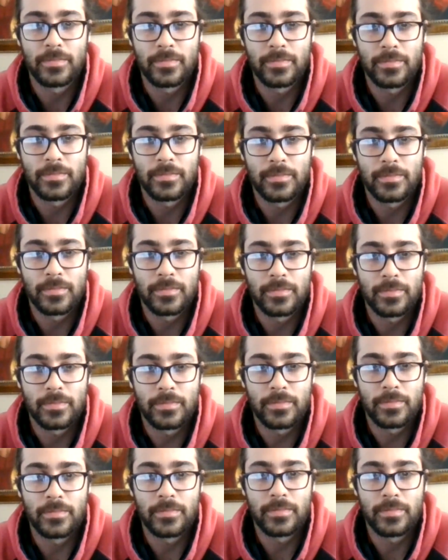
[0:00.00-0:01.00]

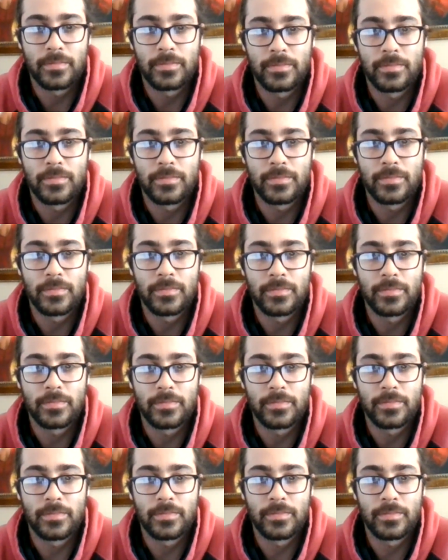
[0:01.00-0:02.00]

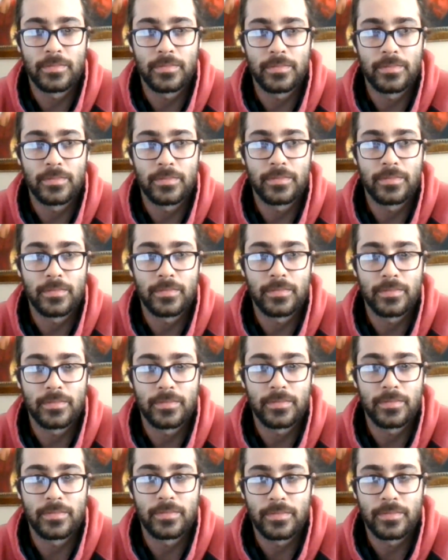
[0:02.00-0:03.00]

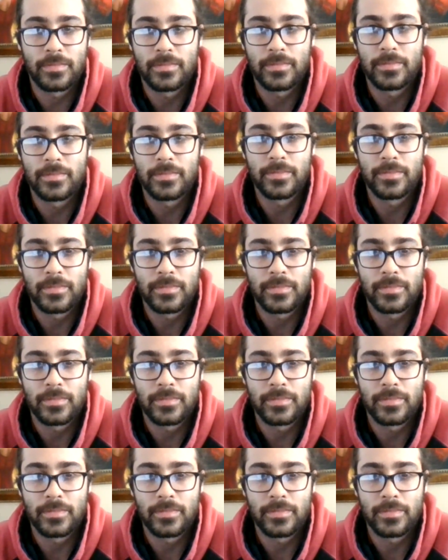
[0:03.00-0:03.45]
The person shown says nothing.